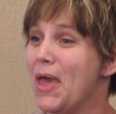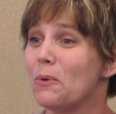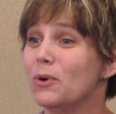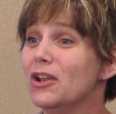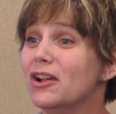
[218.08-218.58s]

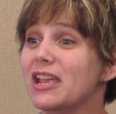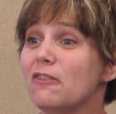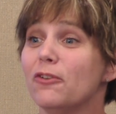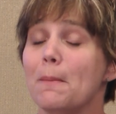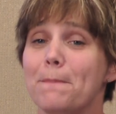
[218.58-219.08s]
We're
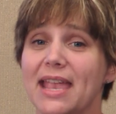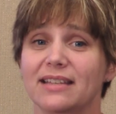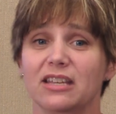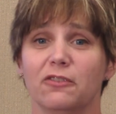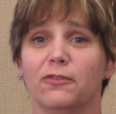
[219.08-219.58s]
looking for a
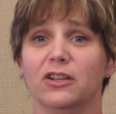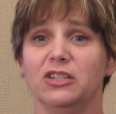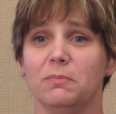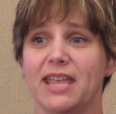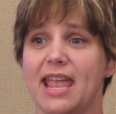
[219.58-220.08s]
basic foot
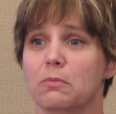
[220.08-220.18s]
to be